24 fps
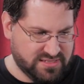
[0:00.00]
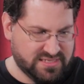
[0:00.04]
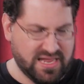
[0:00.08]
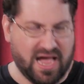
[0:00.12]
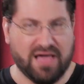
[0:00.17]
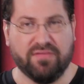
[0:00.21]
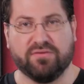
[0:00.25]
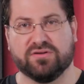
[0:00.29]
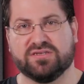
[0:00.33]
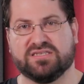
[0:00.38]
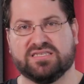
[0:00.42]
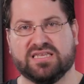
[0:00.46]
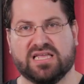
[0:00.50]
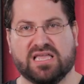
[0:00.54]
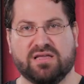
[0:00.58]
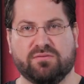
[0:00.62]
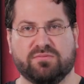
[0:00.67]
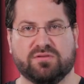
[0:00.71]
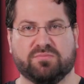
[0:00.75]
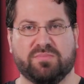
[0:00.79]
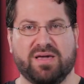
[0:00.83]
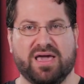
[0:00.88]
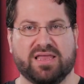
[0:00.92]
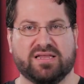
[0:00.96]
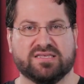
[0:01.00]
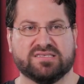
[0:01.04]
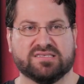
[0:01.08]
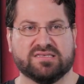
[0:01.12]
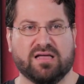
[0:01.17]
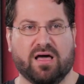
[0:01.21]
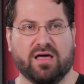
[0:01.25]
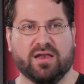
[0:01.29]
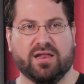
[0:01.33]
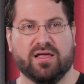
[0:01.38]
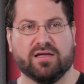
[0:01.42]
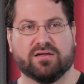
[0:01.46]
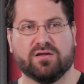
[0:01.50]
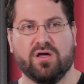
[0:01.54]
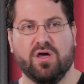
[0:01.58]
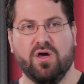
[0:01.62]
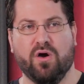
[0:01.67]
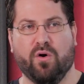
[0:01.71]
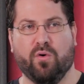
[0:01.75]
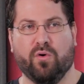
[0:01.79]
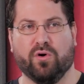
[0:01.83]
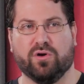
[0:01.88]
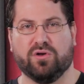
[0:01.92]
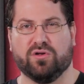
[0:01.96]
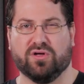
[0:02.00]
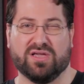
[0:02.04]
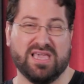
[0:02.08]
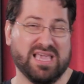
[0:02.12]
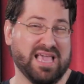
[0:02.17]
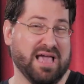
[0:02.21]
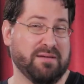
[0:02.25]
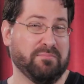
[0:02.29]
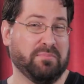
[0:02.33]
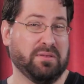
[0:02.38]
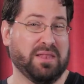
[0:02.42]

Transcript: either sticking with Panasonic or looking at